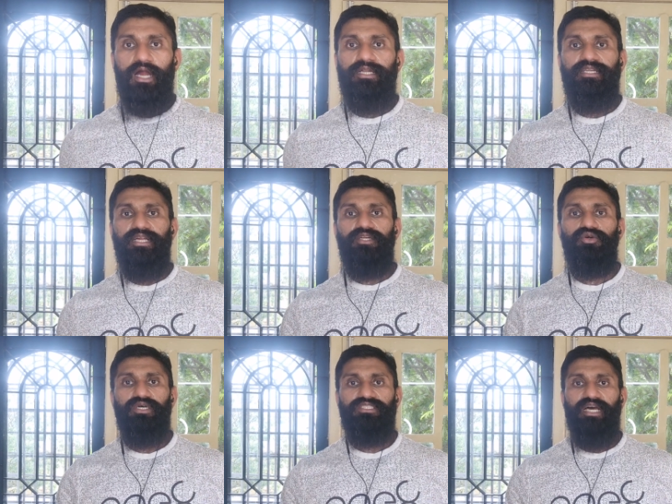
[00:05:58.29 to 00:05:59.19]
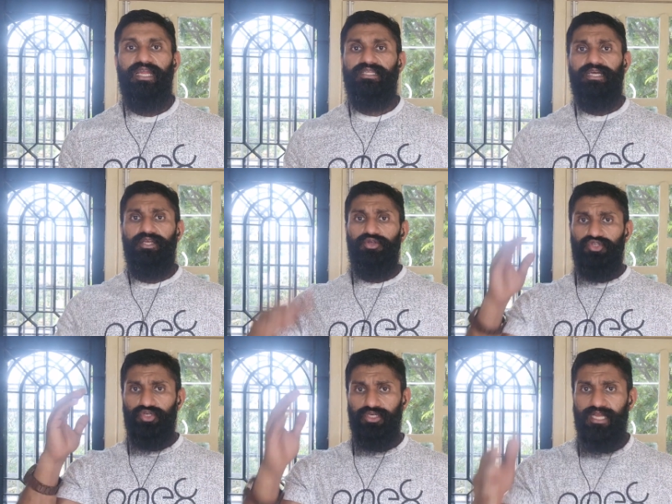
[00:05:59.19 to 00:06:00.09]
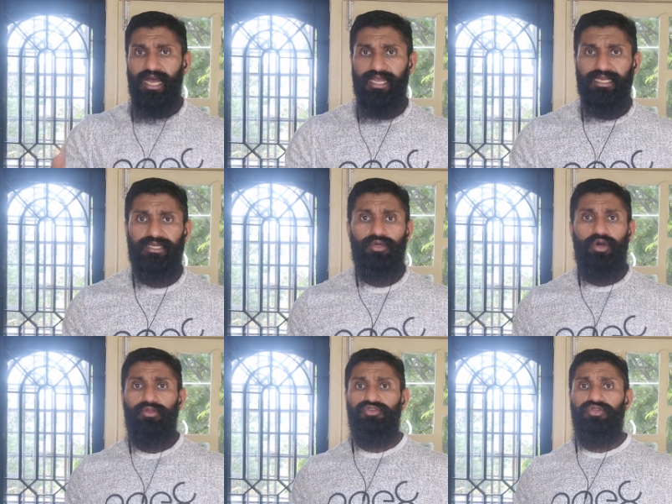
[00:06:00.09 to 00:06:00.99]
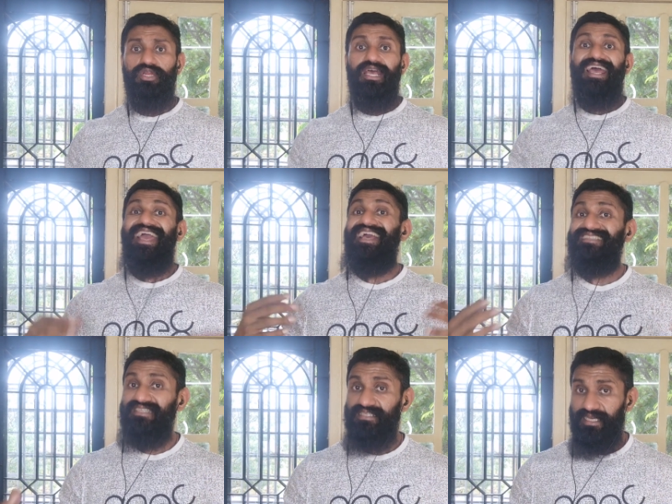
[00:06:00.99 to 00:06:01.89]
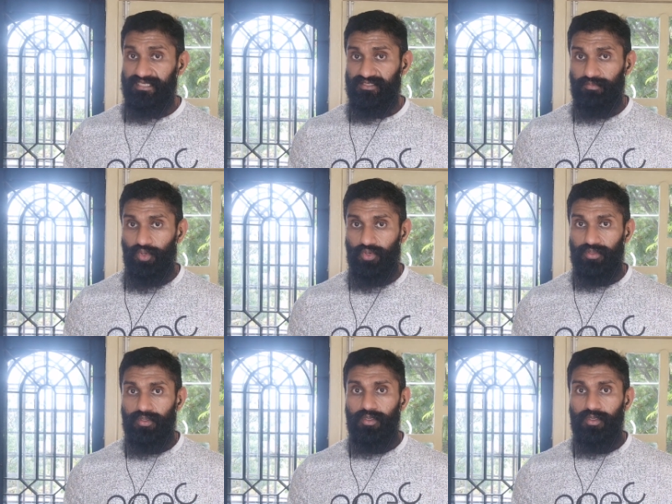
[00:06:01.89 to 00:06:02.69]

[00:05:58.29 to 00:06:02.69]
and tell to a child that you should diet or you should exercise more.